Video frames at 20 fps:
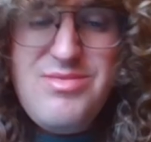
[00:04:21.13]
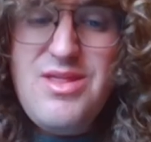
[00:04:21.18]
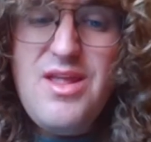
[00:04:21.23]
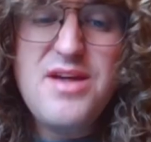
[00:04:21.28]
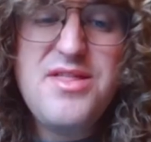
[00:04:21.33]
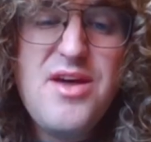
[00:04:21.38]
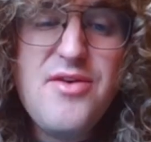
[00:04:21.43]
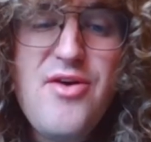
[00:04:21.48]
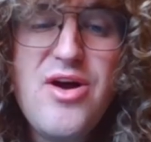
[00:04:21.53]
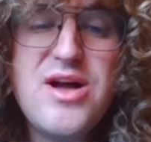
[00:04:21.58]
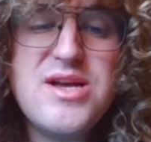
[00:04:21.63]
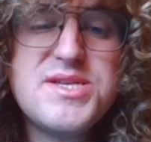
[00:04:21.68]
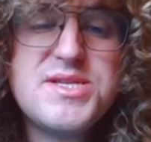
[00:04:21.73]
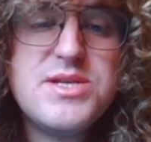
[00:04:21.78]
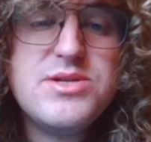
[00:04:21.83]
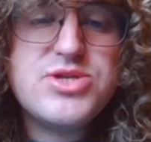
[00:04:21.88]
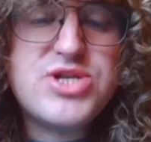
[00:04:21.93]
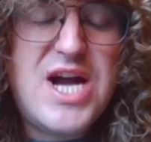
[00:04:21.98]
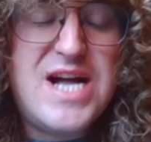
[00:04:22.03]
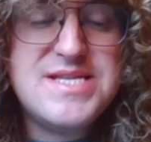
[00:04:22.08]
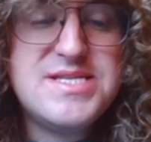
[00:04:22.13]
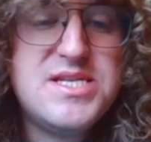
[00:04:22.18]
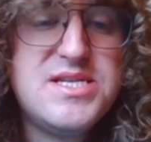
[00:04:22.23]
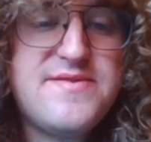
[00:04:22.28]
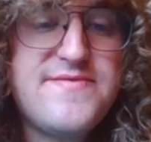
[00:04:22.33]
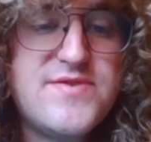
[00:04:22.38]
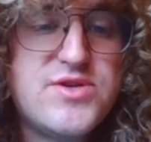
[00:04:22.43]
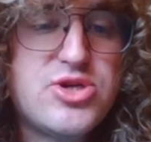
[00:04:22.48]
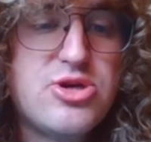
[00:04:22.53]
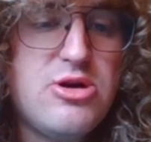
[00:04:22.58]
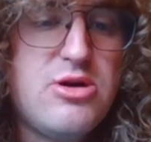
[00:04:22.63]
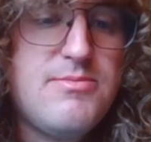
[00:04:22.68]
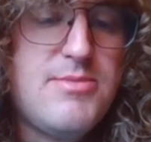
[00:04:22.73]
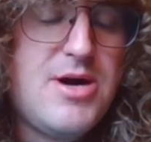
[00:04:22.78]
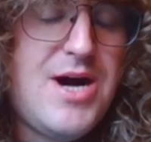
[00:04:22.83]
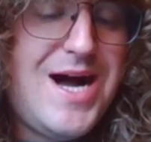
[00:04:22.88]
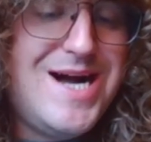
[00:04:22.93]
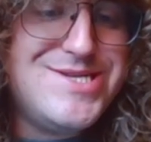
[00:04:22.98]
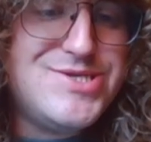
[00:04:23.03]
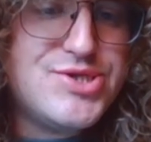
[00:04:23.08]
There are still chances for sure, but
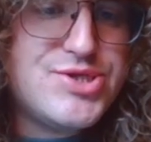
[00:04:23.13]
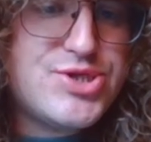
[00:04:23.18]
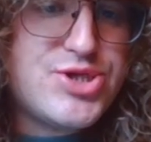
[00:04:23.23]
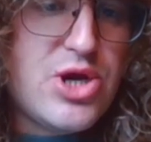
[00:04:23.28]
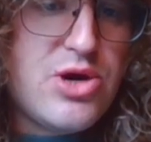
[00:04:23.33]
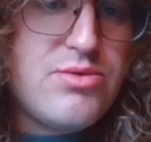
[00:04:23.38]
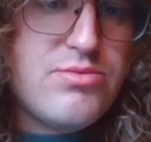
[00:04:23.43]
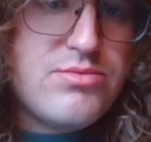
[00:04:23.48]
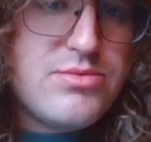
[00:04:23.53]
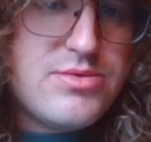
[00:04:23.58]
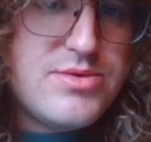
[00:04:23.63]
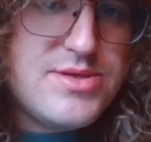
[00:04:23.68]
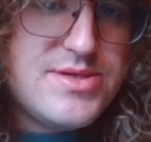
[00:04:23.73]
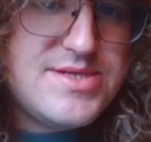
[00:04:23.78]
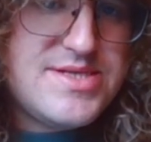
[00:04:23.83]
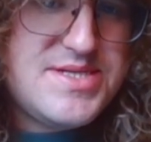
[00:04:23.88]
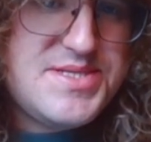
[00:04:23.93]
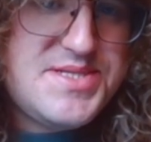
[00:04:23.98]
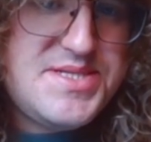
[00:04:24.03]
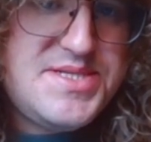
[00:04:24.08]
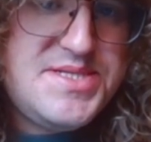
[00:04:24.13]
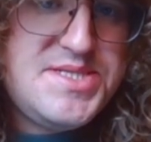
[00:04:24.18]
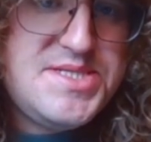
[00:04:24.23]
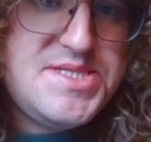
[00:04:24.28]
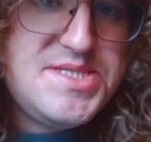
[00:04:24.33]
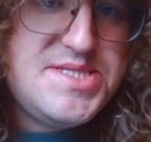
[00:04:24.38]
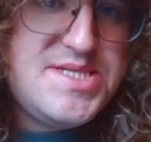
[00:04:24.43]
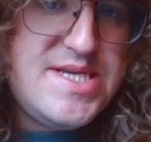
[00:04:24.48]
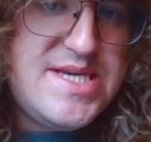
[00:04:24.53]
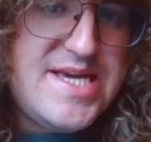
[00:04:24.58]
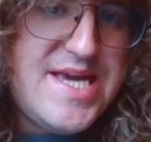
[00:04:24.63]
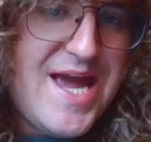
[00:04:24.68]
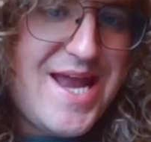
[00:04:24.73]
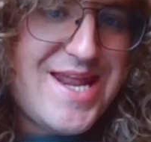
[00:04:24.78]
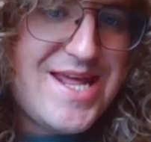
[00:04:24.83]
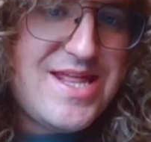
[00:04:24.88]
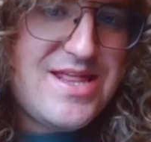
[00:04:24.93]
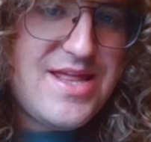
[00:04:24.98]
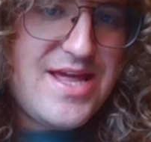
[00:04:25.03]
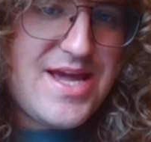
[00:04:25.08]
I just don't see
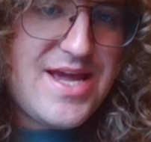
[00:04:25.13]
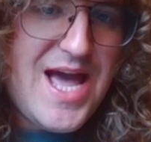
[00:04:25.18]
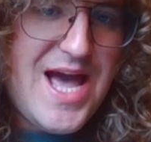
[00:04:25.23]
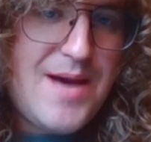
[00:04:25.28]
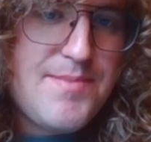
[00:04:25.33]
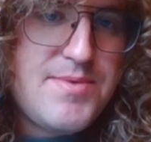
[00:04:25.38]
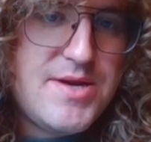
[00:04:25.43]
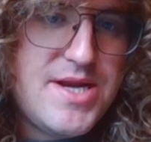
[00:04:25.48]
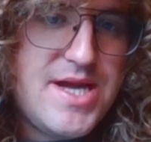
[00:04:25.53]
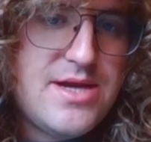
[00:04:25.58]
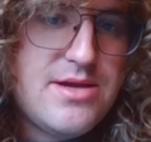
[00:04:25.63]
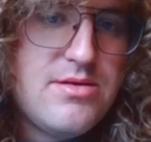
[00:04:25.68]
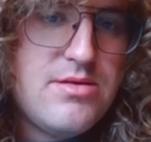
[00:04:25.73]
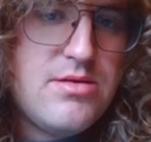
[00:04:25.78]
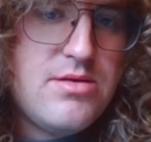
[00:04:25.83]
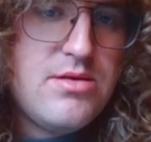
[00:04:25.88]
anything happening.